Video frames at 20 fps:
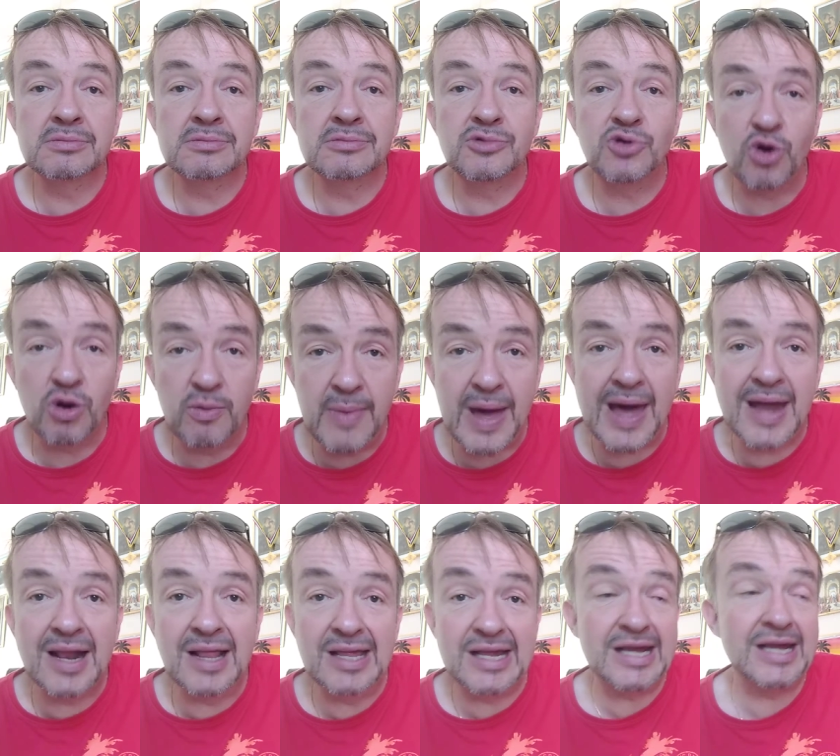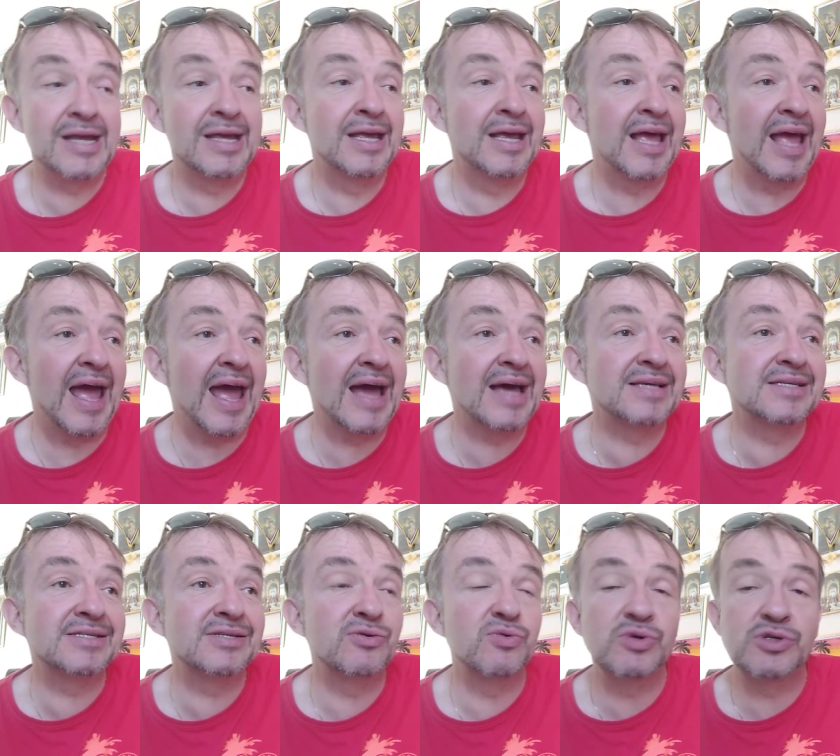Normality
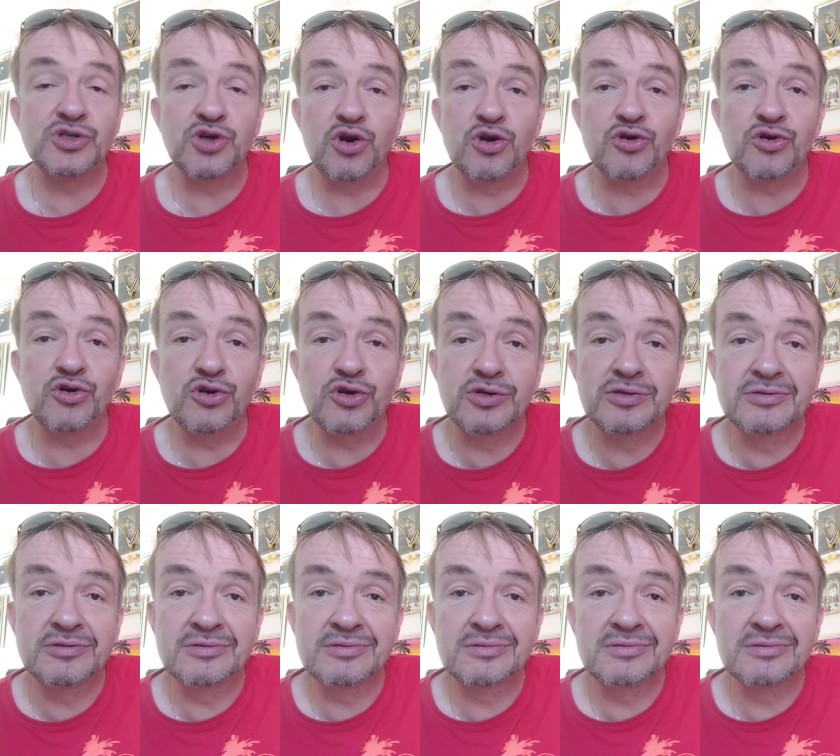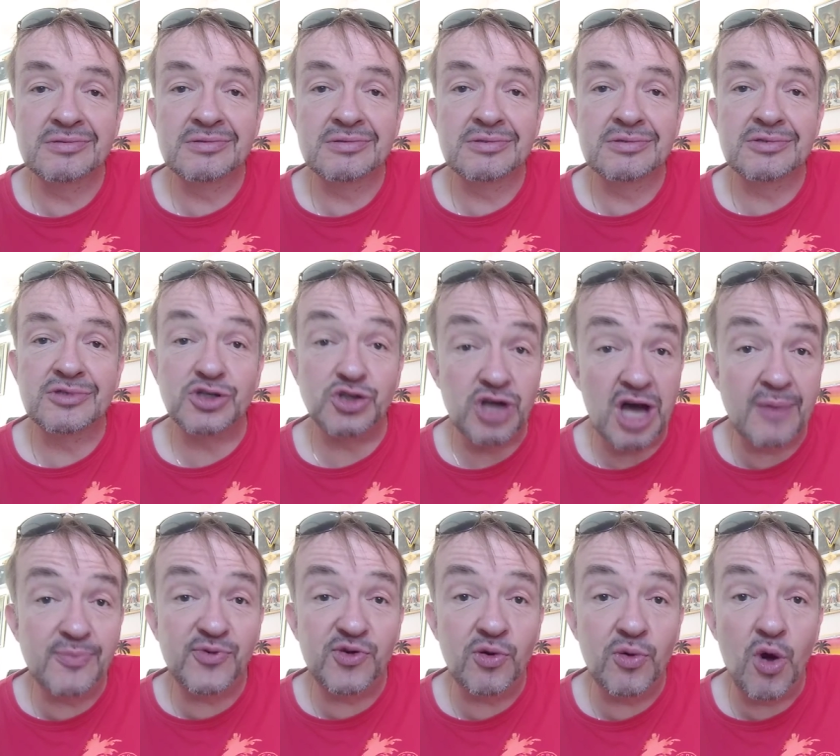has returned. The
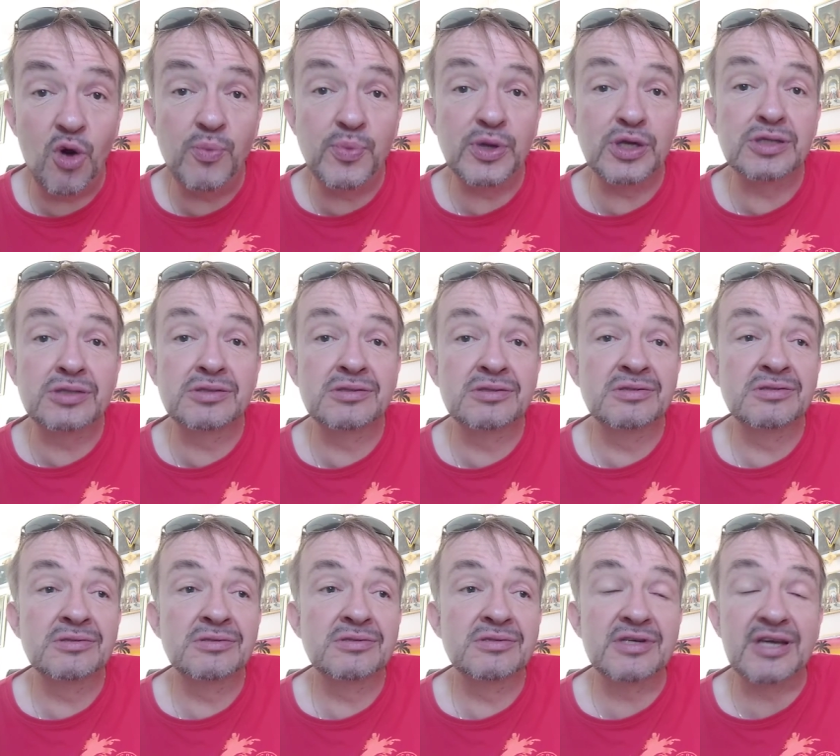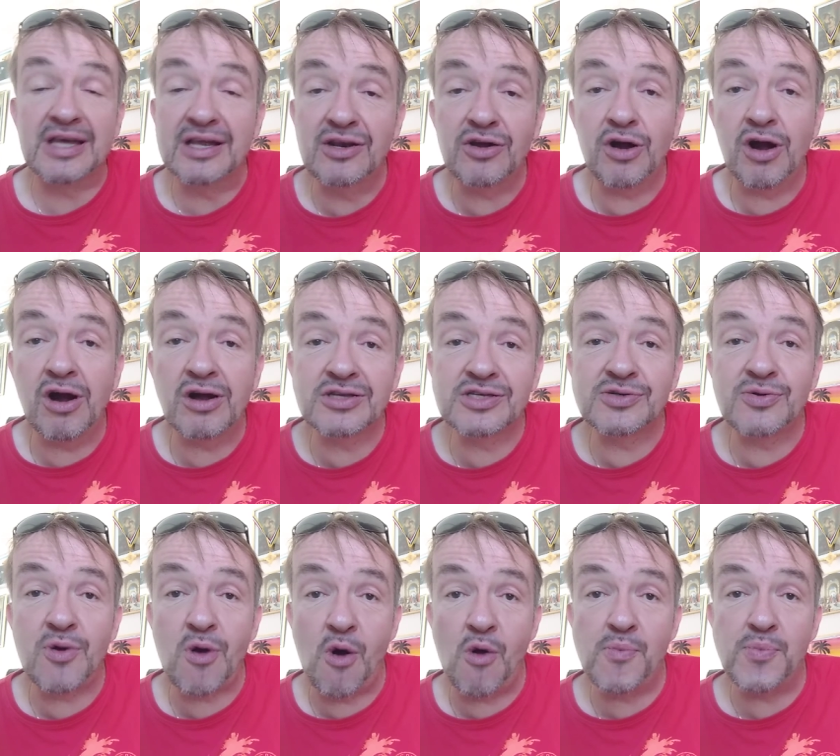shops are open. The kindergartens
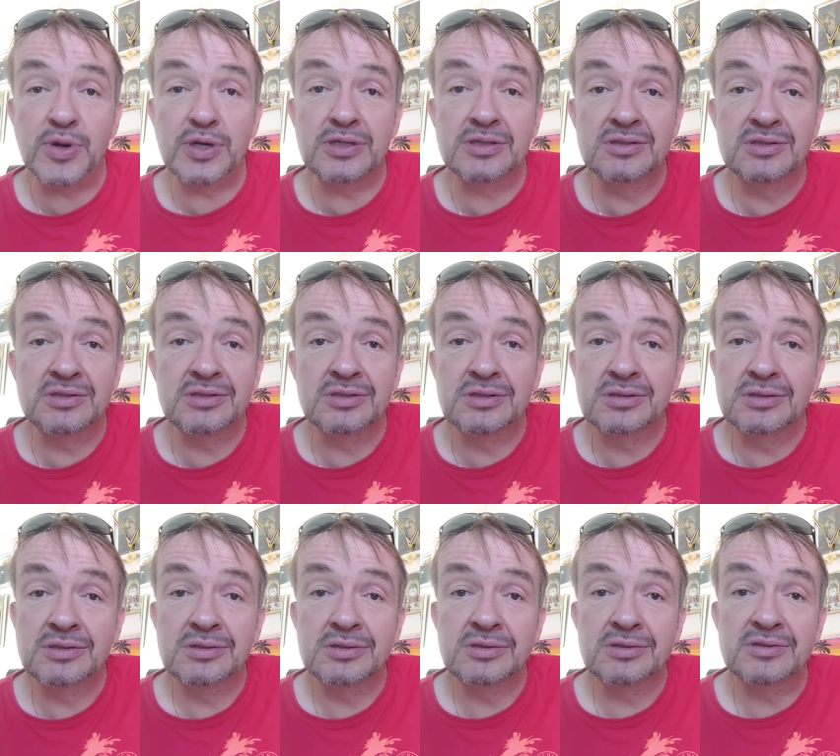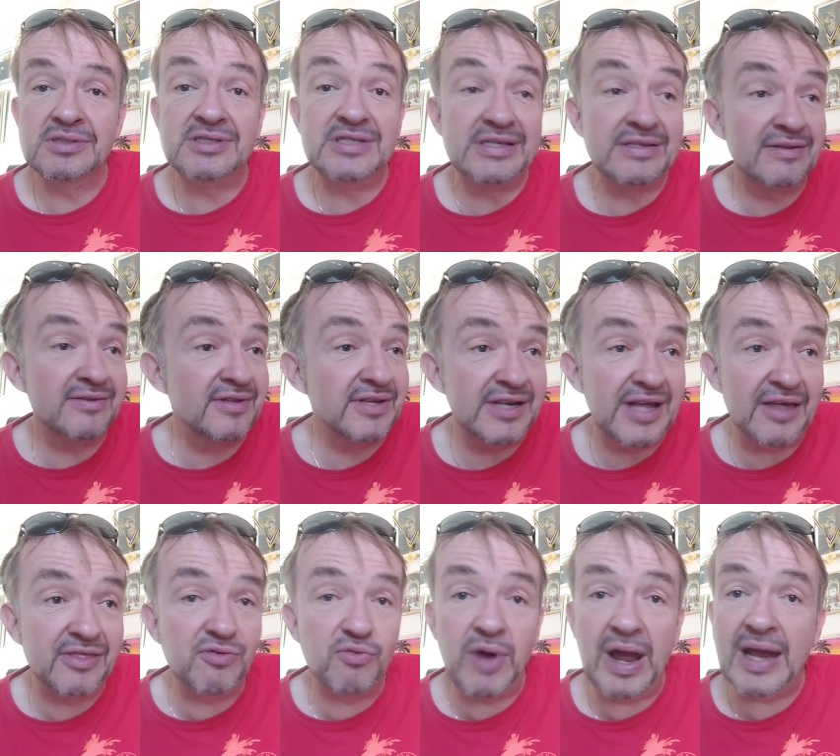are open. The, the
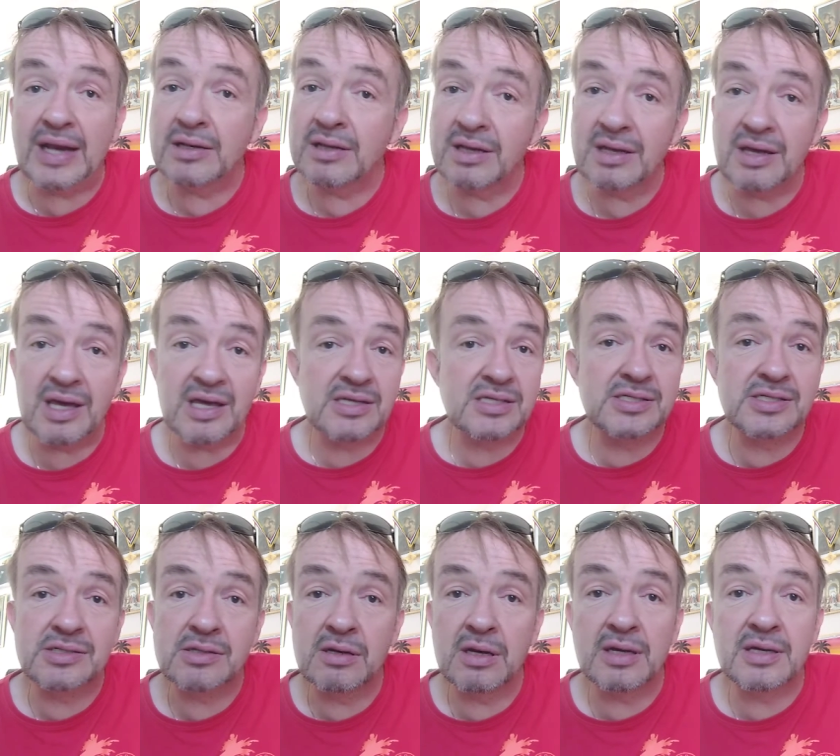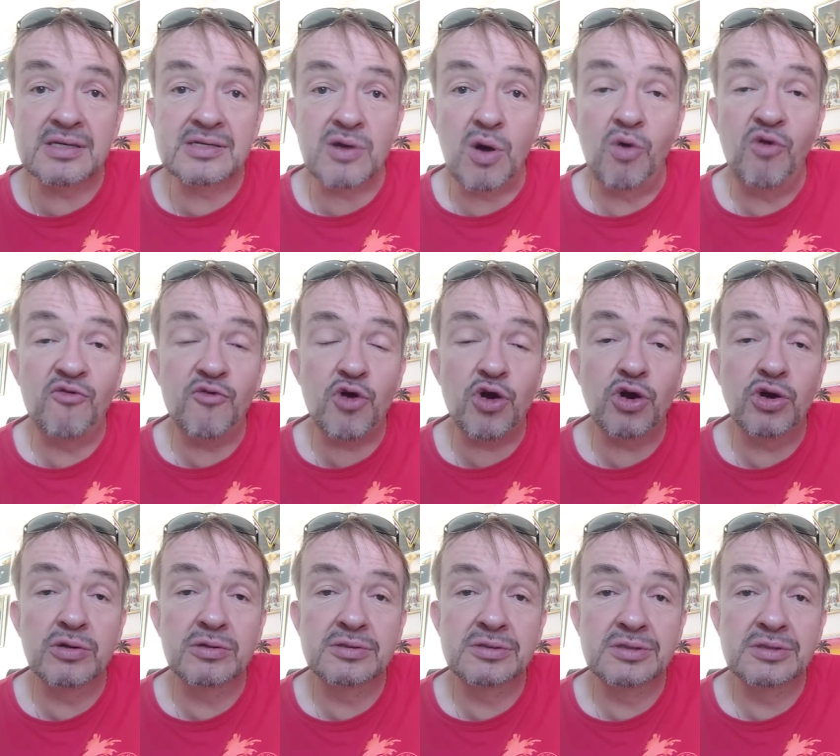death rate is, is over.